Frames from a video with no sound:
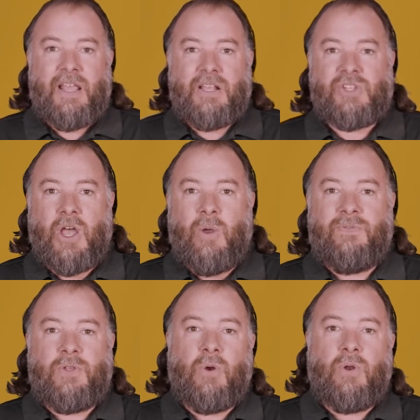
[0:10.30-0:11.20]
So
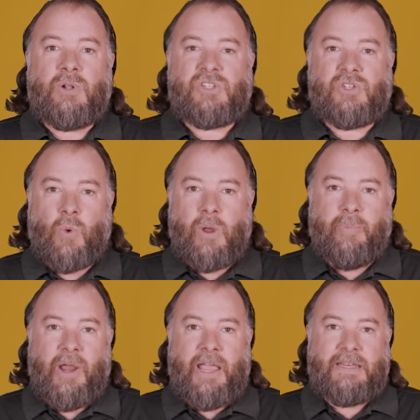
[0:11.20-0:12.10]
if you don't know what
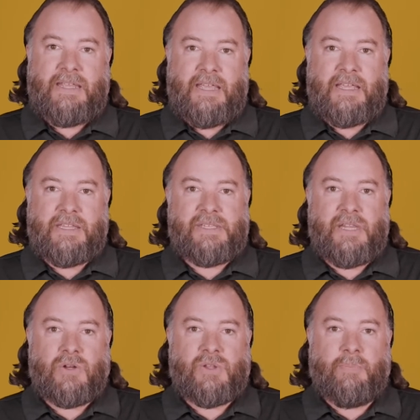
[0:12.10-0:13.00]
StoryBrand is,
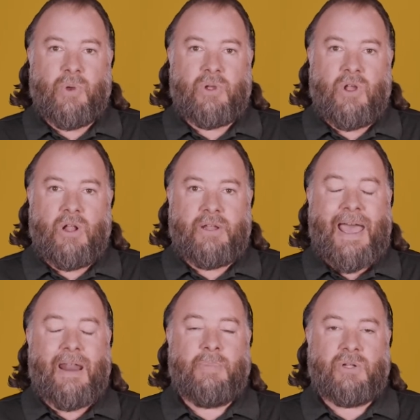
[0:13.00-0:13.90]
there's a book called
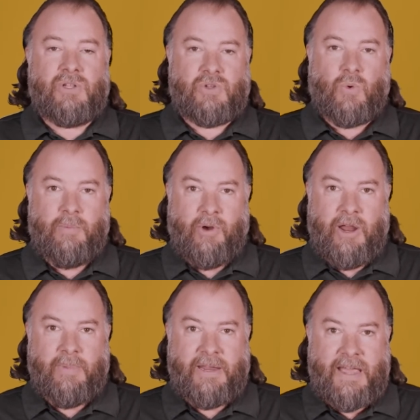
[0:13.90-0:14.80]
How to Build a
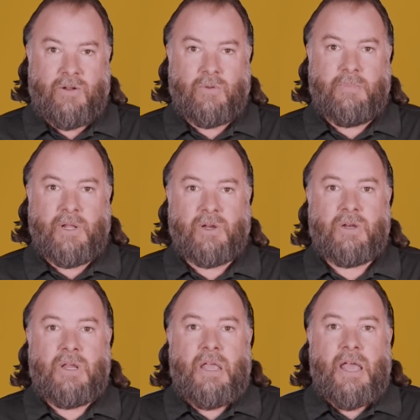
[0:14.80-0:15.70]
StoryBrand by Donald
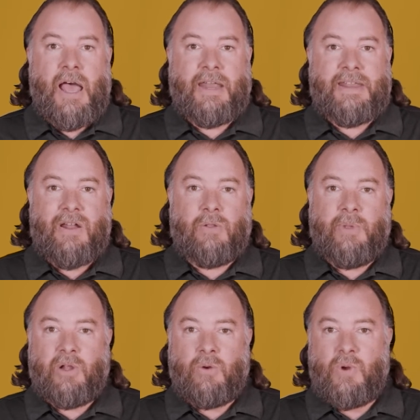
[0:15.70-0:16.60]
Miller. Donald
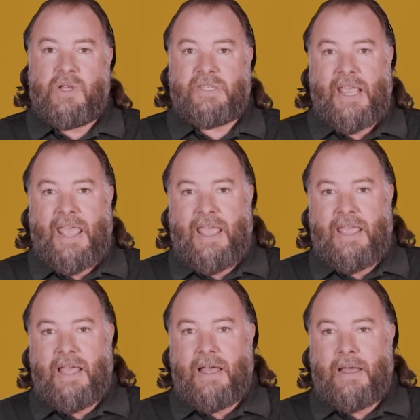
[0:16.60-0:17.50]
Miller was
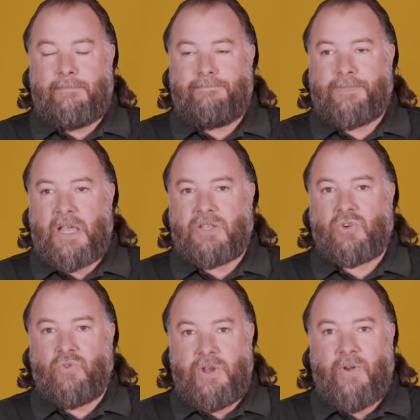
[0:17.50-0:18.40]
a
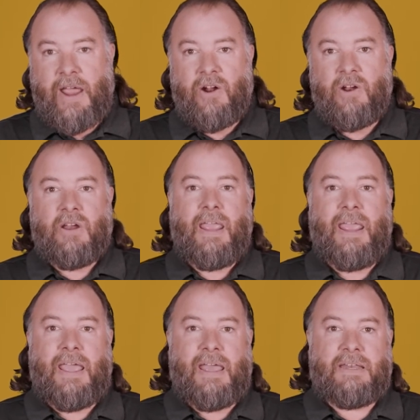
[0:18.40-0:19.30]
screenwriter,
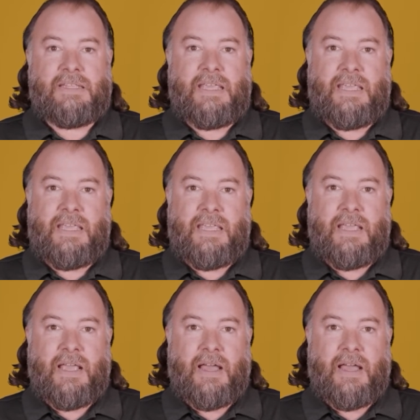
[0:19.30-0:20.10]
and he